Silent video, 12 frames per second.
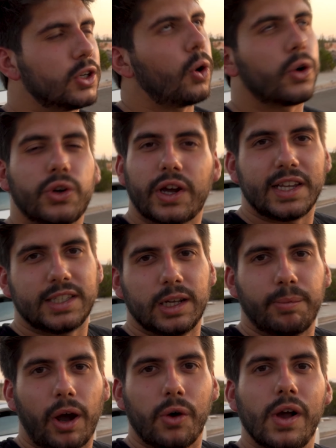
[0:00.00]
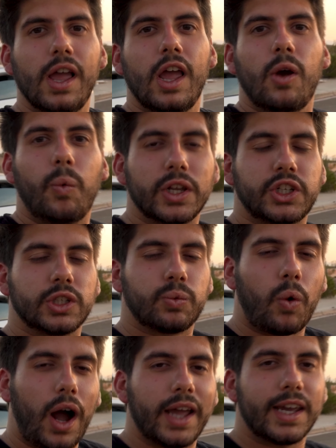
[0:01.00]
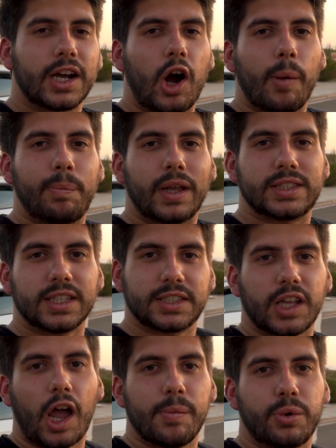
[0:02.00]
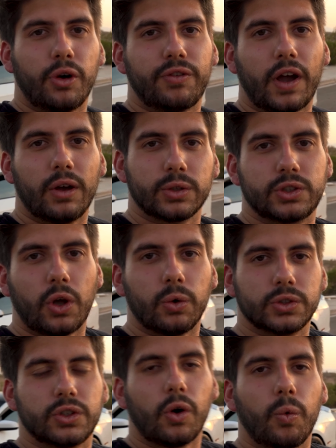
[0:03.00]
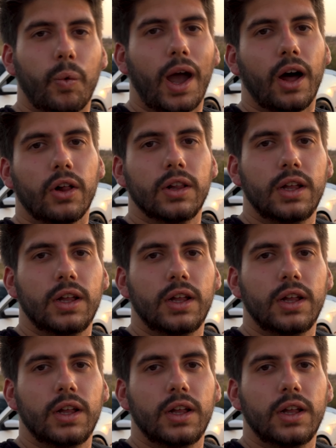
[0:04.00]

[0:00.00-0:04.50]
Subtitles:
to go crazy about, which is why it complements the side profile so well.